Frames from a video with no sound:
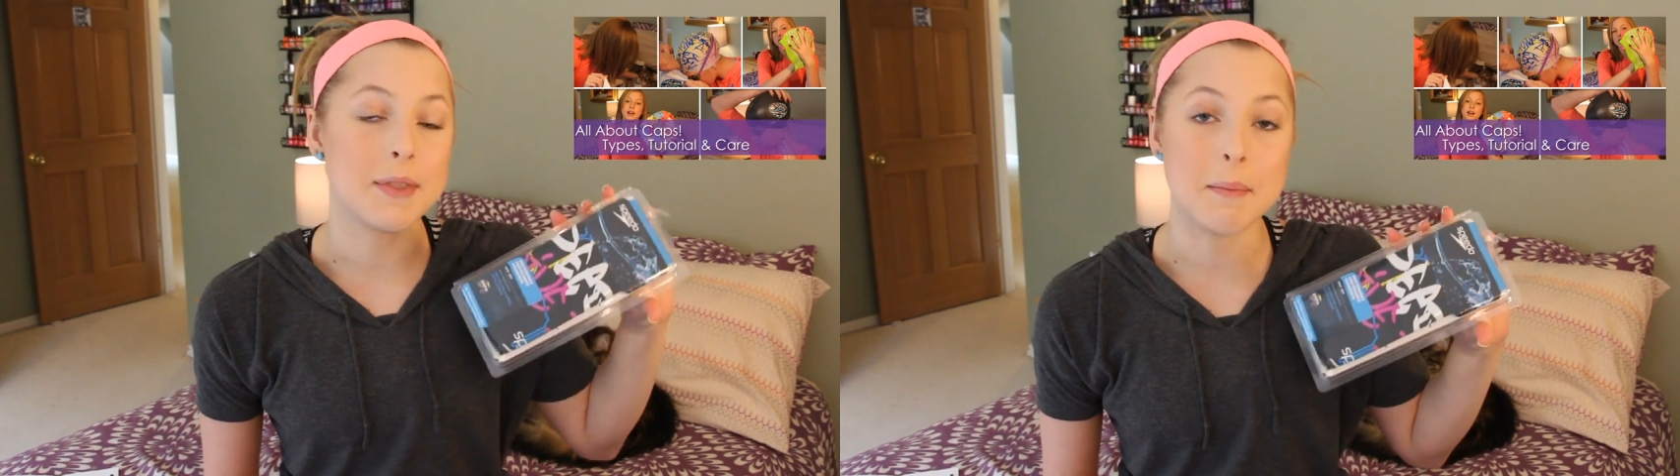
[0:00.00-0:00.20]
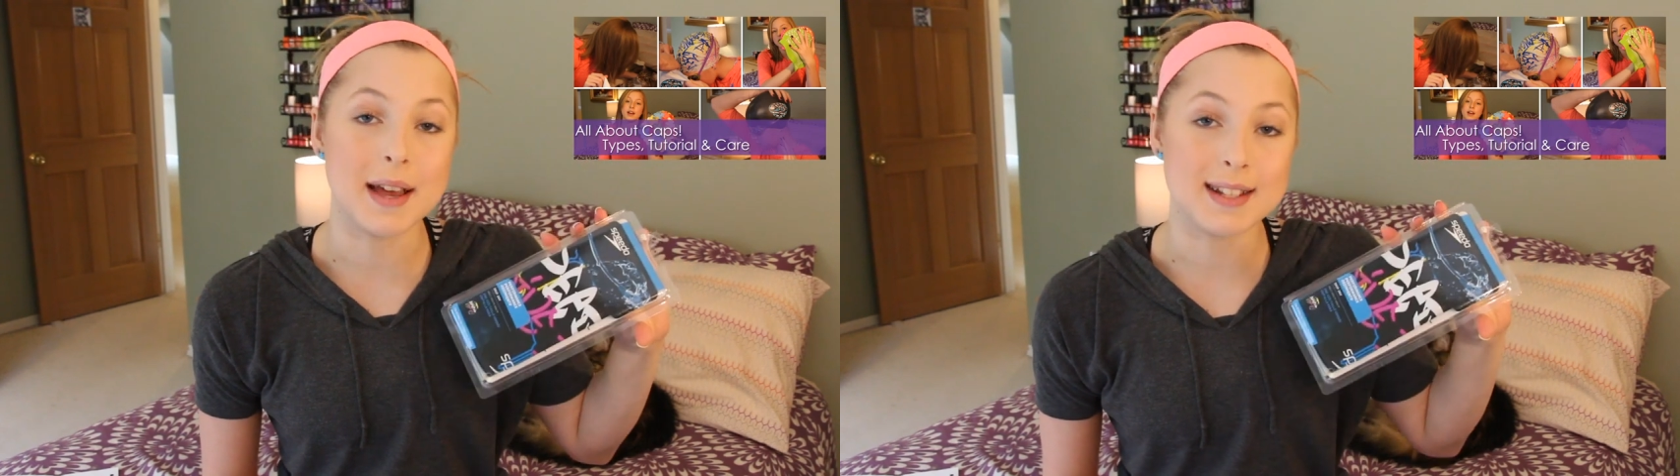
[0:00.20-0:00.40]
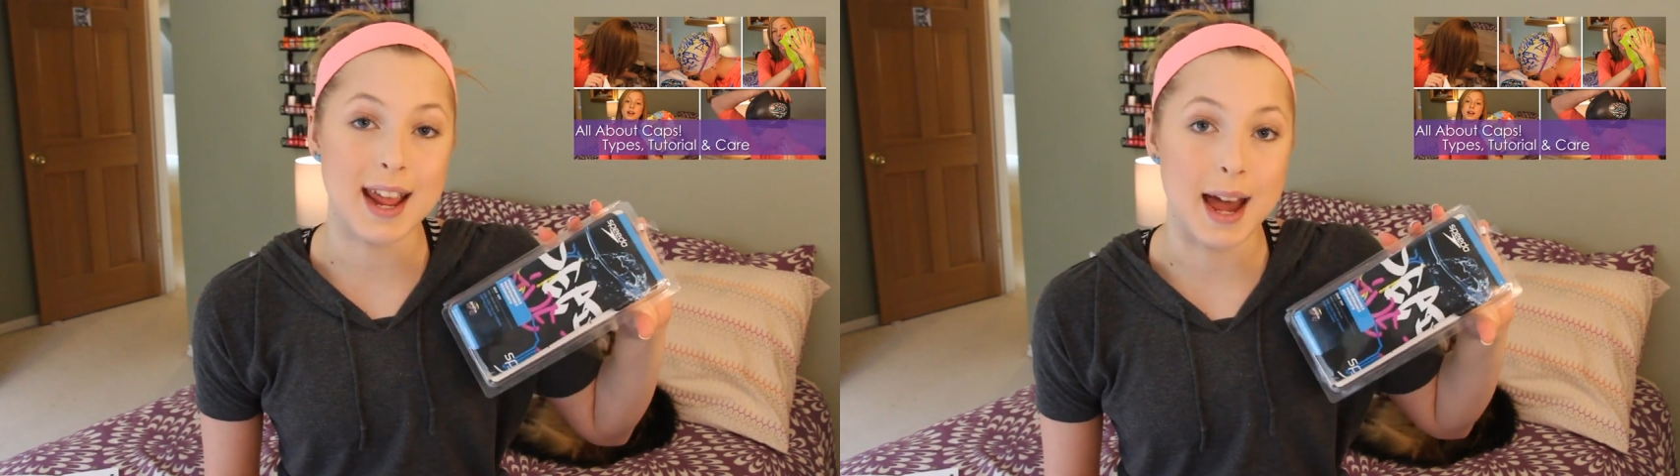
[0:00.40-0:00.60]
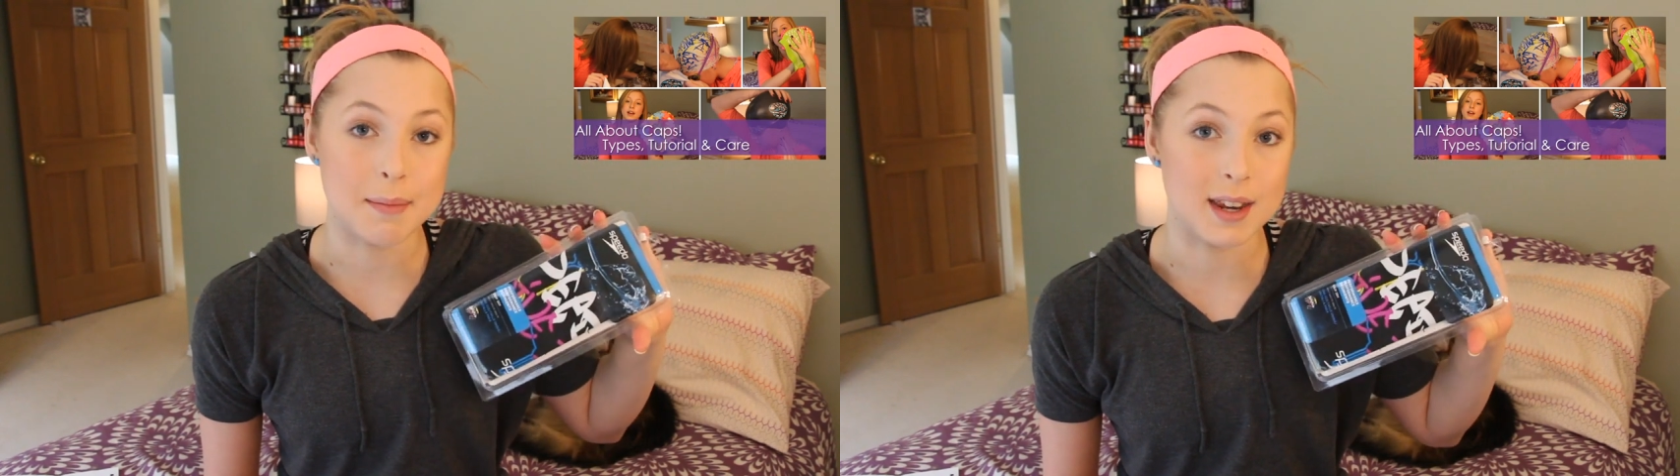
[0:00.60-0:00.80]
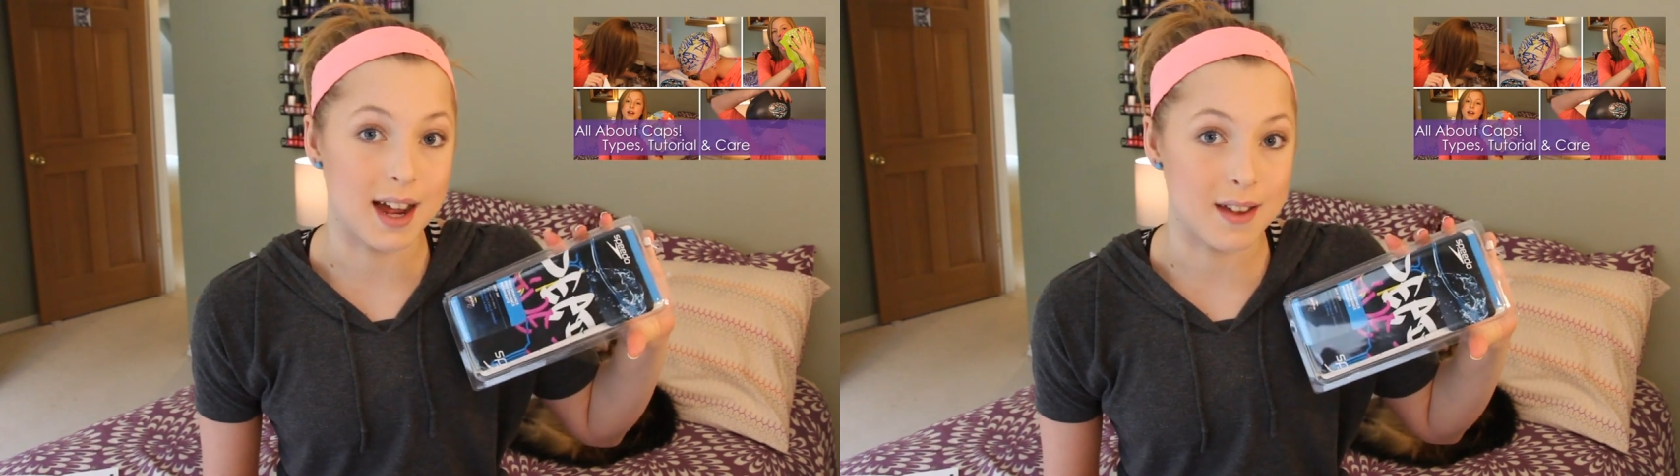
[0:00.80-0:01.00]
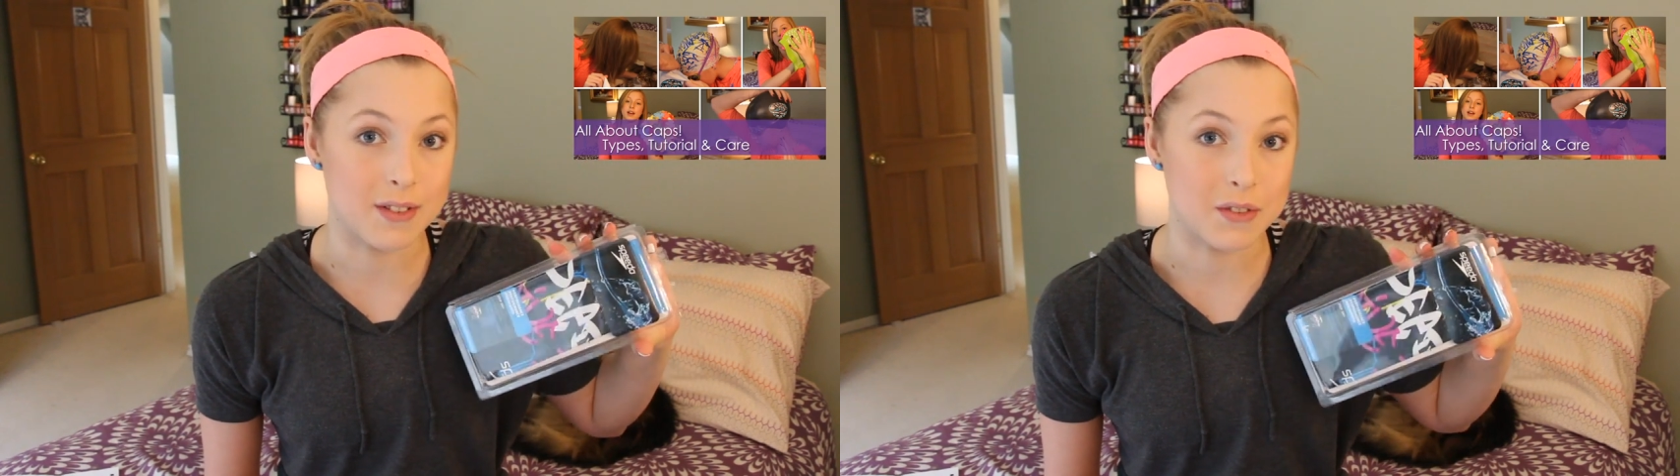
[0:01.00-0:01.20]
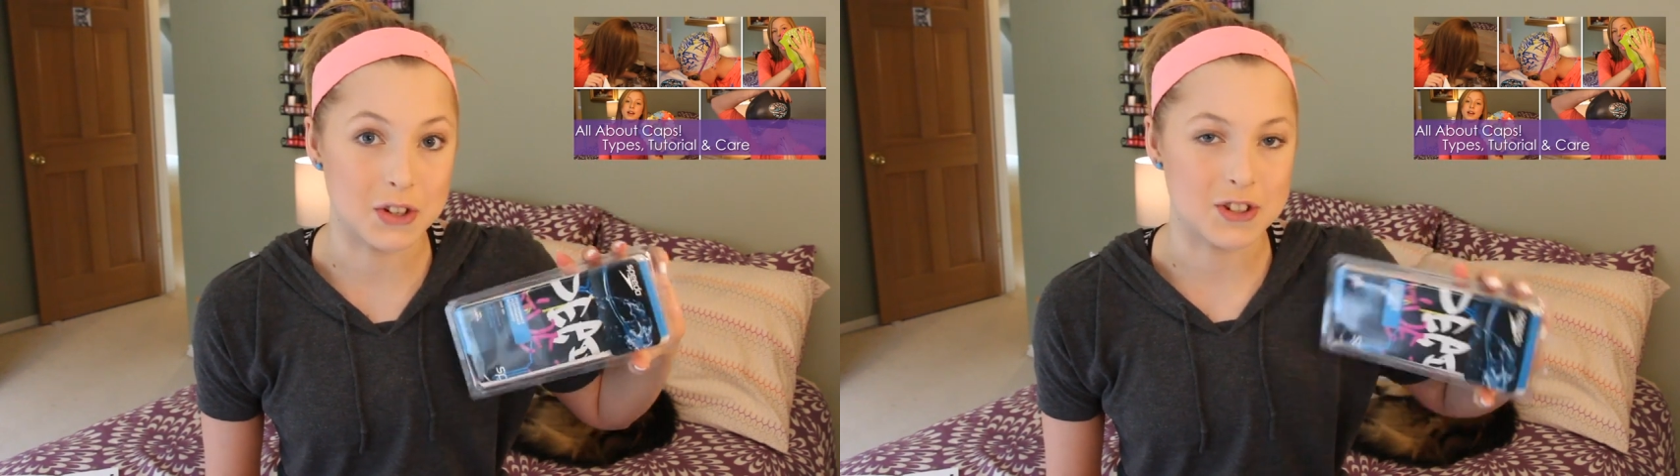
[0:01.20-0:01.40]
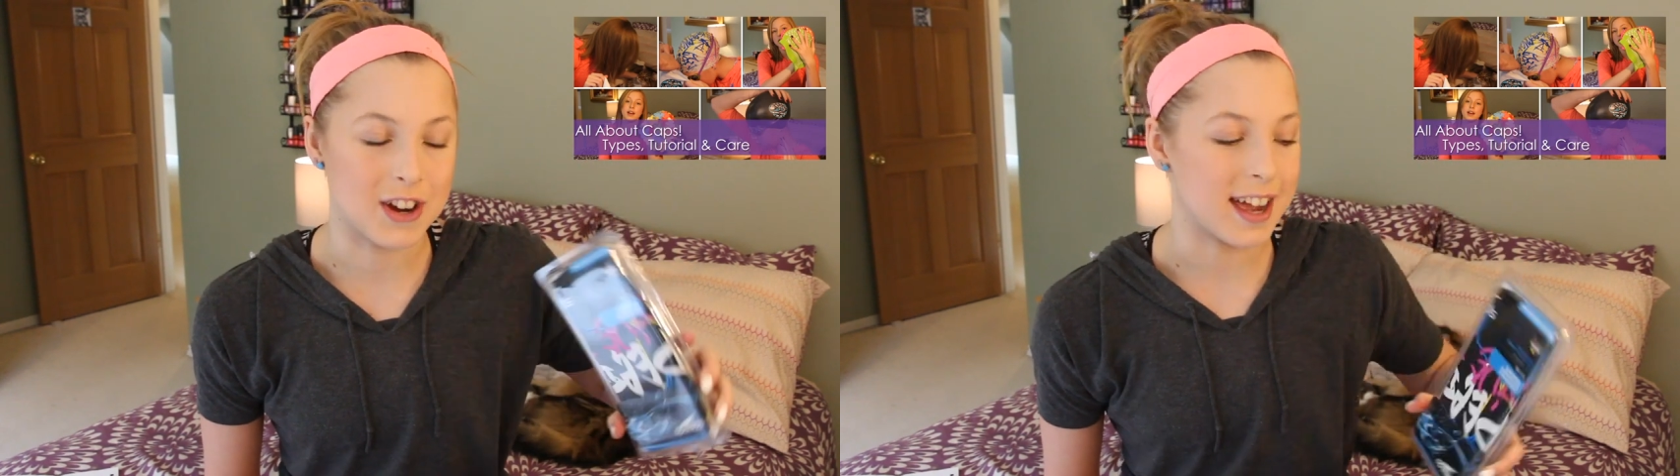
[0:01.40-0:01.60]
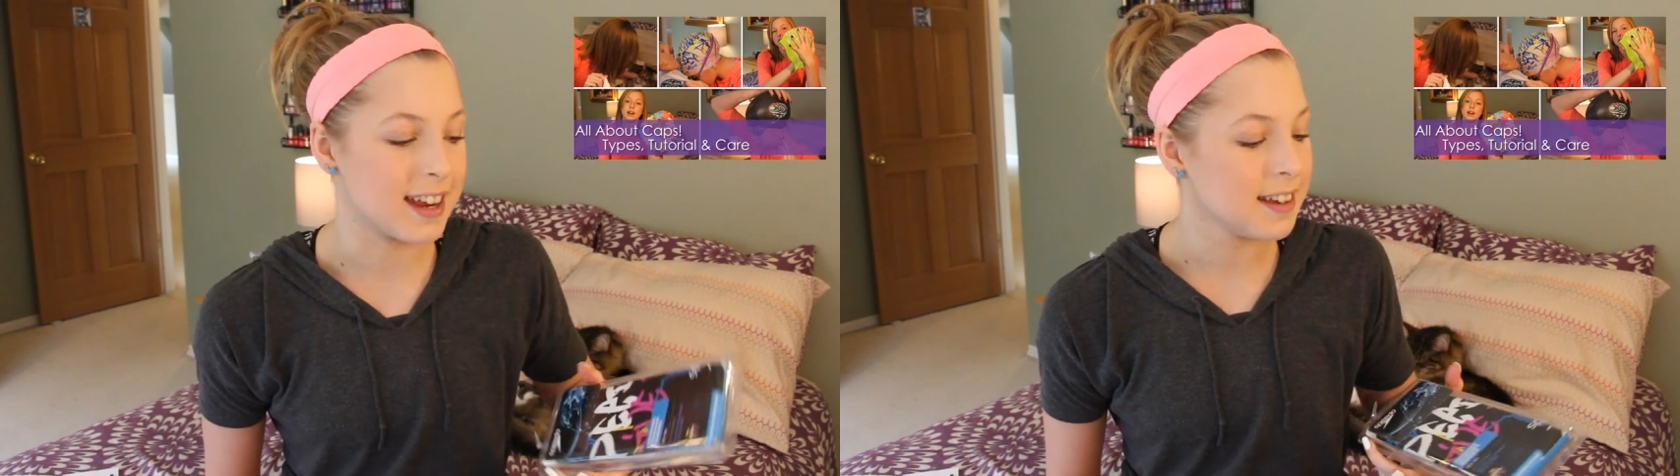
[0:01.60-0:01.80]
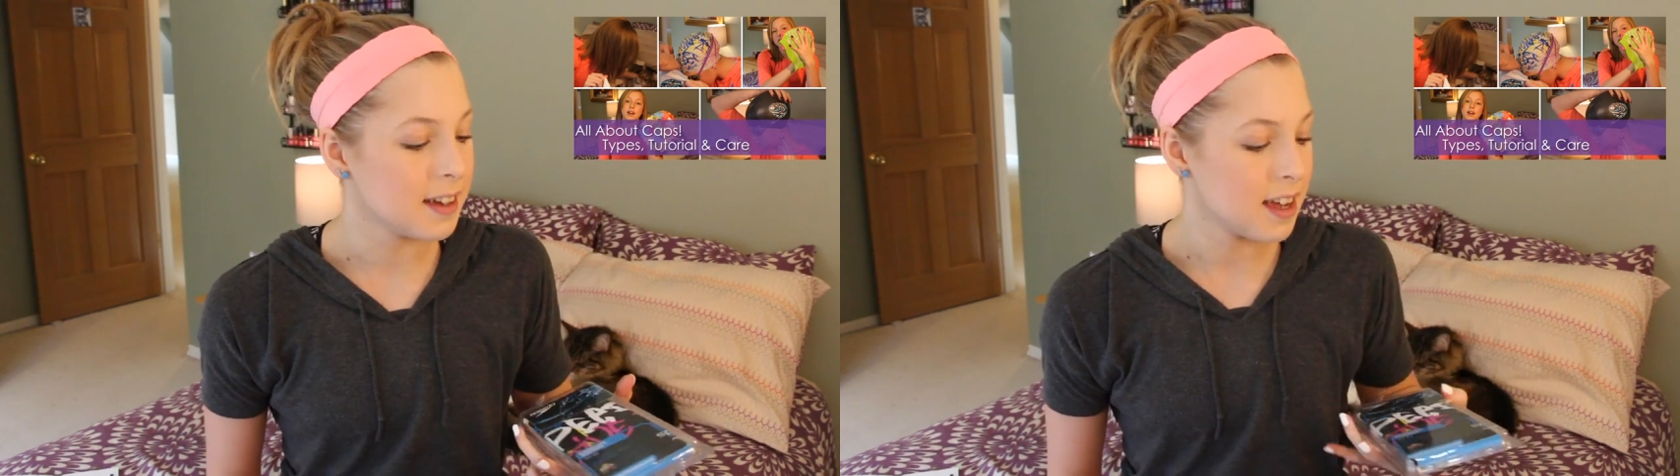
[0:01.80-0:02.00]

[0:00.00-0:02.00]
the best cap that I've ever tried.